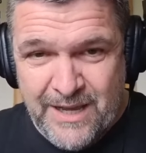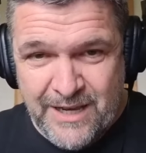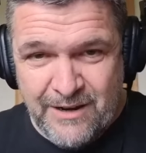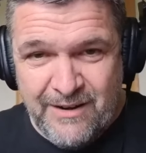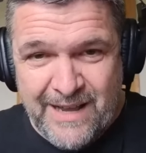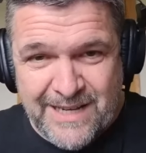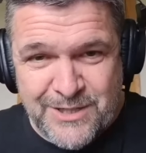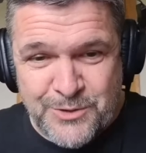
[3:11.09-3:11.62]
your
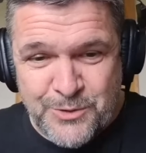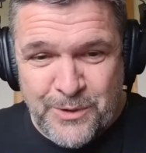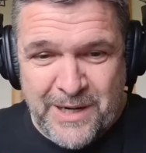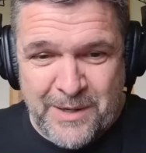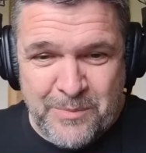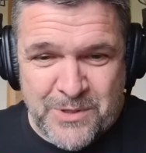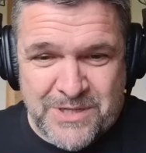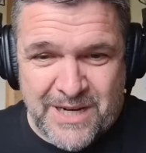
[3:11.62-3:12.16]
next door
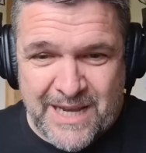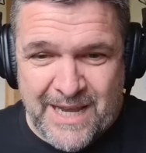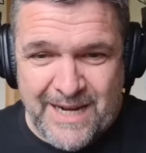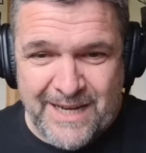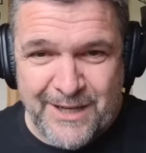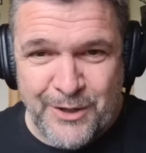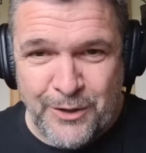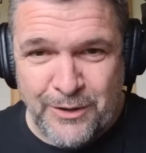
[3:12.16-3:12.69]
neighbours are
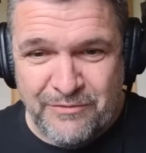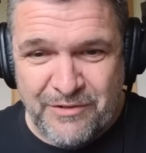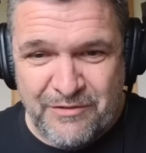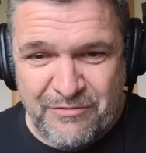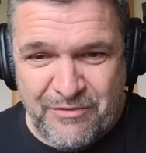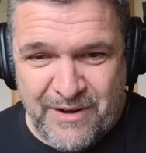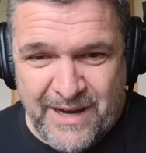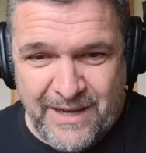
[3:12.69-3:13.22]
getting it all for
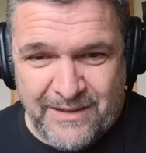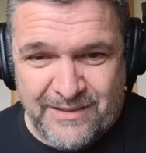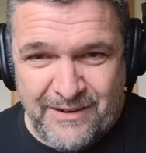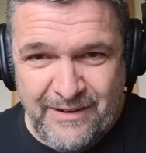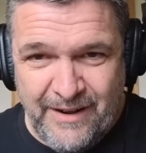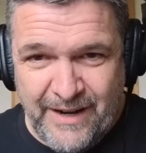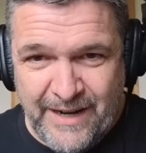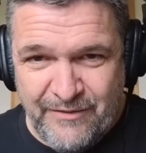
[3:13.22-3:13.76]
free and they're
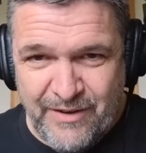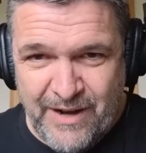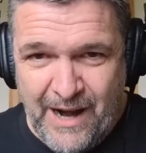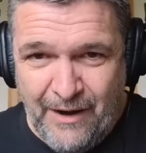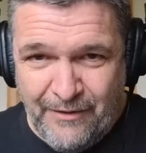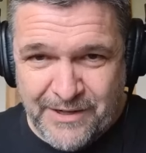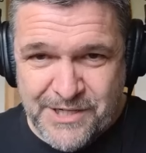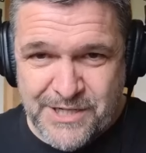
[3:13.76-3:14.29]
not even
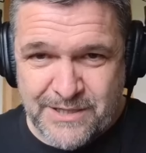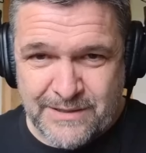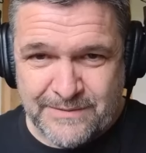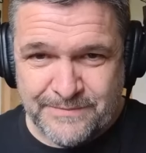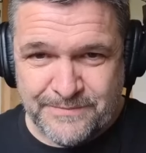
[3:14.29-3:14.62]
Irish?